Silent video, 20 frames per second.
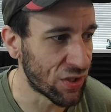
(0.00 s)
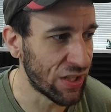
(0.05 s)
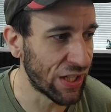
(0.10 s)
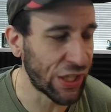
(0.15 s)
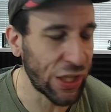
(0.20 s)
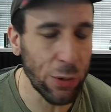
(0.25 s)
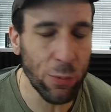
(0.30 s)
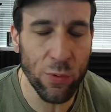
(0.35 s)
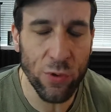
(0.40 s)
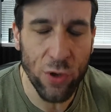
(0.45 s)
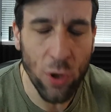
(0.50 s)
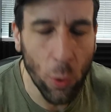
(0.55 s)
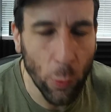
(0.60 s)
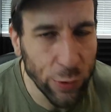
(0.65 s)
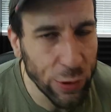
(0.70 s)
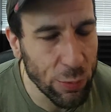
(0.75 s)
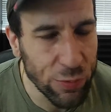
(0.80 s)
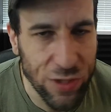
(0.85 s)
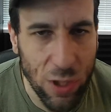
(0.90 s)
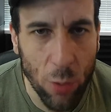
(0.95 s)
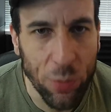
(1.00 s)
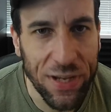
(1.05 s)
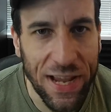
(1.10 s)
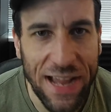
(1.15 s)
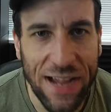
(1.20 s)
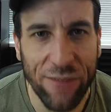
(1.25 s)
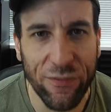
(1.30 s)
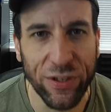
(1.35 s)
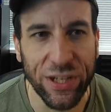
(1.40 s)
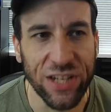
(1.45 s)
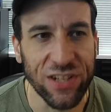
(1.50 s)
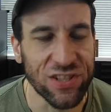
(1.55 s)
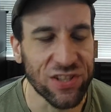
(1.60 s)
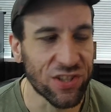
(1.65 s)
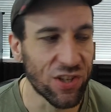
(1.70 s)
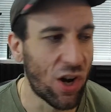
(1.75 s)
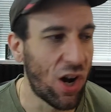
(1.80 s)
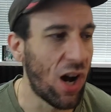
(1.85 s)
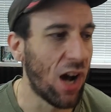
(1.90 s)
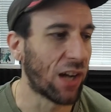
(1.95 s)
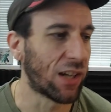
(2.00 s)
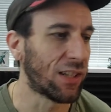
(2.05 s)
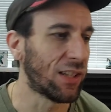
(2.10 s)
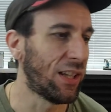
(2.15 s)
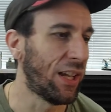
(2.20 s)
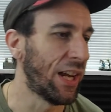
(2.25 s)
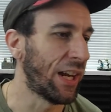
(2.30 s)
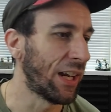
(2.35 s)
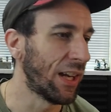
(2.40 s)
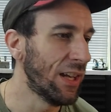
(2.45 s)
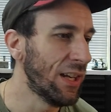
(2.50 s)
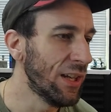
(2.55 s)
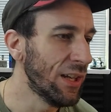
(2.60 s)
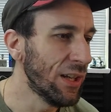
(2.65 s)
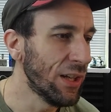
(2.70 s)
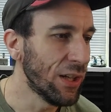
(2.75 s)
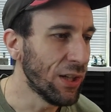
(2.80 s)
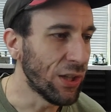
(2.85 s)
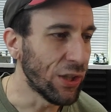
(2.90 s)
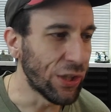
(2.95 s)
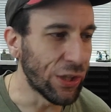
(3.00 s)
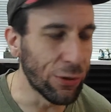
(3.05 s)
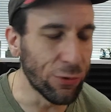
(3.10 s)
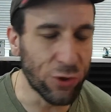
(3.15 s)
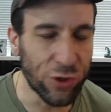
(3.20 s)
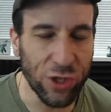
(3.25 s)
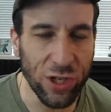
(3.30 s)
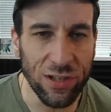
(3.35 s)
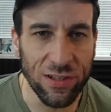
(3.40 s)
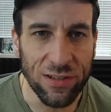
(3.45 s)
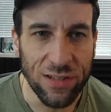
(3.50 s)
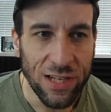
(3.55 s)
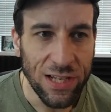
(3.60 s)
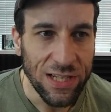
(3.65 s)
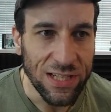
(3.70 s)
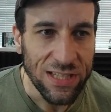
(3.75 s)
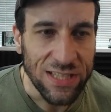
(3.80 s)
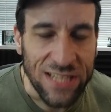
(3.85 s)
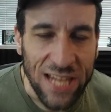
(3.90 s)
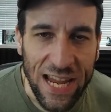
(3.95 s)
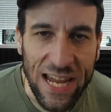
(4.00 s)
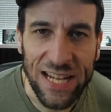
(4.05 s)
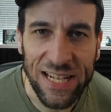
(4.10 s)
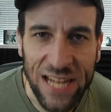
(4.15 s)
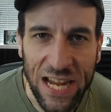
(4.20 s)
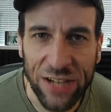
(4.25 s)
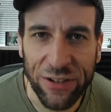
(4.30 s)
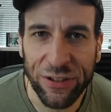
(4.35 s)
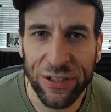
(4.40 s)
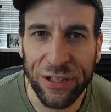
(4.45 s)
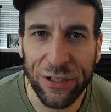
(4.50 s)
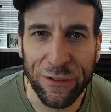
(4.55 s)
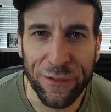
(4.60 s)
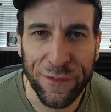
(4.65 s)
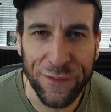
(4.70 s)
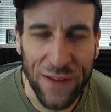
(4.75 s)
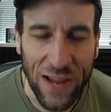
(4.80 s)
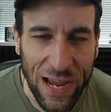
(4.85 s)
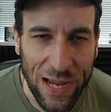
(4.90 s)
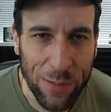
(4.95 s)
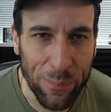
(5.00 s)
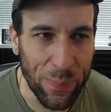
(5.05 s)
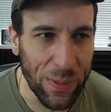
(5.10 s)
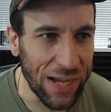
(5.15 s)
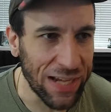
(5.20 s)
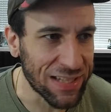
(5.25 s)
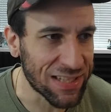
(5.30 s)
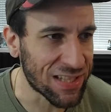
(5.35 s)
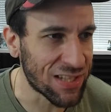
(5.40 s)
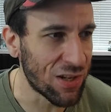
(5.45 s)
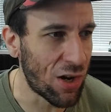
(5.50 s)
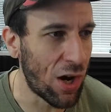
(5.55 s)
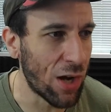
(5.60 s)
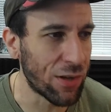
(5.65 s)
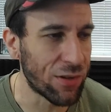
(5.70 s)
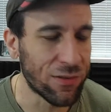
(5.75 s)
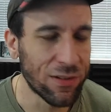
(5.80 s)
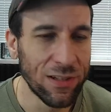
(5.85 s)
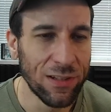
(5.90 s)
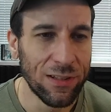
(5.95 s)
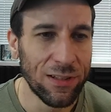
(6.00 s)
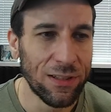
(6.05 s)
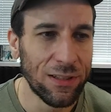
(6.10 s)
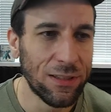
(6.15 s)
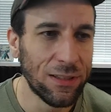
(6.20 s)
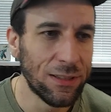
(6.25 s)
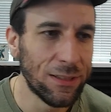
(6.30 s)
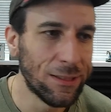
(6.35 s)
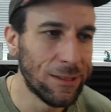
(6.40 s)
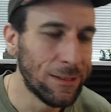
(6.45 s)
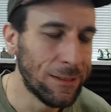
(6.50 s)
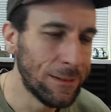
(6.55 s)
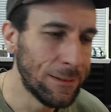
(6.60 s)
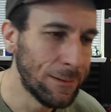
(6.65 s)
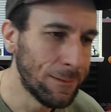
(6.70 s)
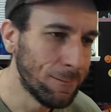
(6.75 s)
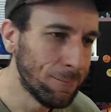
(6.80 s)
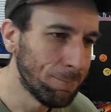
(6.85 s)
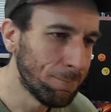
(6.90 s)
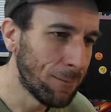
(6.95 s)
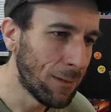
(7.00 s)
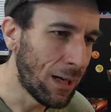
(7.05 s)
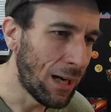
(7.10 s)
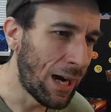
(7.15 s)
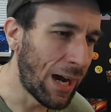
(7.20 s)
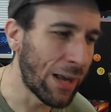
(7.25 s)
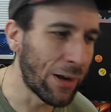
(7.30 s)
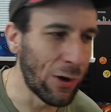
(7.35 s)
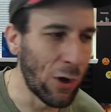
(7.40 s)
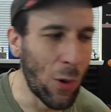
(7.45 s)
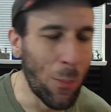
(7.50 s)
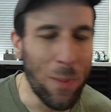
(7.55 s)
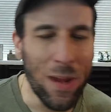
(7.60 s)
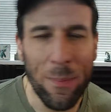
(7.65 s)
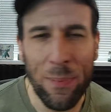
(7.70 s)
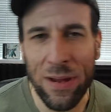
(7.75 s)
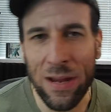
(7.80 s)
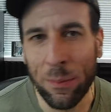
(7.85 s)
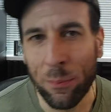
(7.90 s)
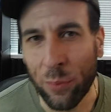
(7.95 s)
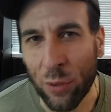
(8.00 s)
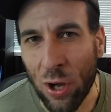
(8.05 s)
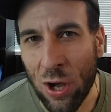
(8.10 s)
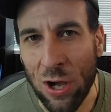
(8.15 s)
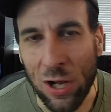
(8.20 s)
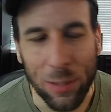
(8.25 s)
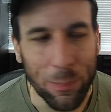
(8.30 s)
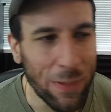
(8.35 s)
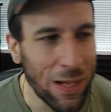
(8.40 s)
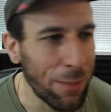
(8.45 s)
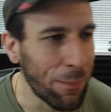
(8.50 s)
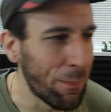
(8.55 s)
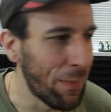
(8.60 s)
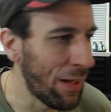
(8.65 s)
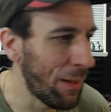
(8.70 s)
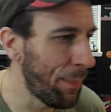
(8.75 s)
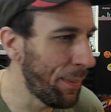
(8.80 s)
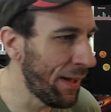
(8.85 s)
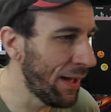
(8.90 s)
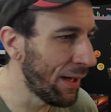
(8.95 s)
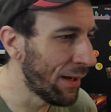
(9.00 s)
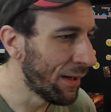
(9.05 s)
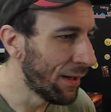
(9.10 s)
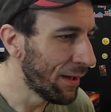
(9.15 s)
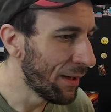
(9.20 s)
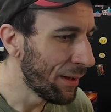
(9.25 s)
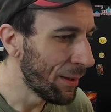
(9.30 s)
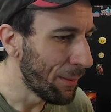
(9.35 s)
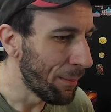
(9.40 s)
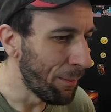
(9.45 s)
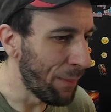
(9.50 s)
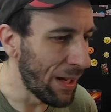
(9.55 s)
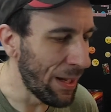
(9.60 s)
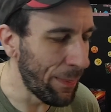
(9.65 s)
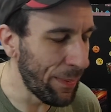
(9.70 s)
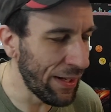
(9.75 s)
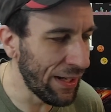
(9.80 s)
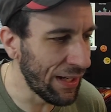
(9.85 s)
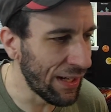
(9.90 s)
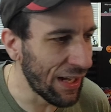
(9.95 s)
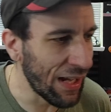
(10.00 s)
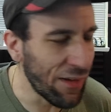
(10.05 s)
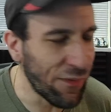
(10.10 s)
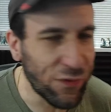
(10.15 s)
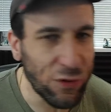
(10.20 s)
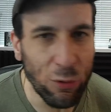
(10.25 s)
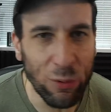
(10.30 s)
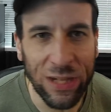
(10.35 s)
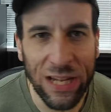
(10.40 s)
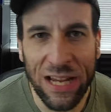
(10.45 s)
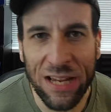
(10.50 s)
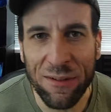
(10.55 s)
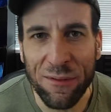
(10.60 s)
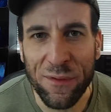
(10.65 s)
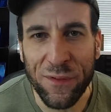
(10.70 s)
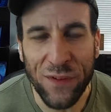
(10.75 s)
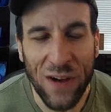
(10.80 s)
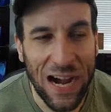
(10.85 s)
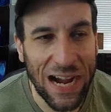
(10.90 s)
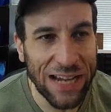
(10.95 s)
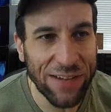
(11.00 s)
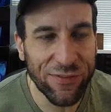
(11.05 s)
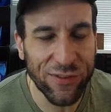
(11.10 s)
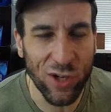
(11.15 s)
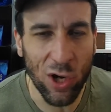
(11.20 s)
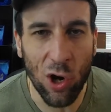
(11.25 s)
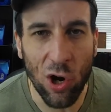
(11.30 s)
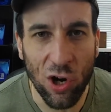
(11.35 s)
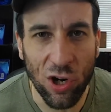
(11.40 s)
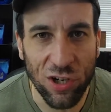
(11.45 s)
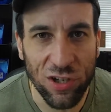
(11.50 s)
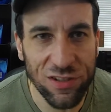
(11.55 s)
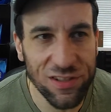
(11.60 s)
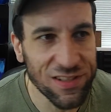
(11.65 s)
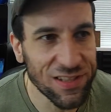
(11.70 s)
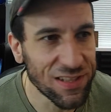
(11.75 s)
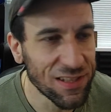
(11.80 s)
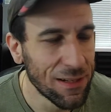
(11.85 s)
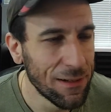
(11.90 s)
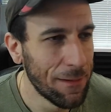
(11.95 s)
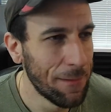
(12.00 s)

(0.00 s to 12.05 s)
Like, you know, you don't have any stock. Like, you should take care of your fan base, not. I don't know. Maybe I'm wrong. Maybe, maybe, if you get five cards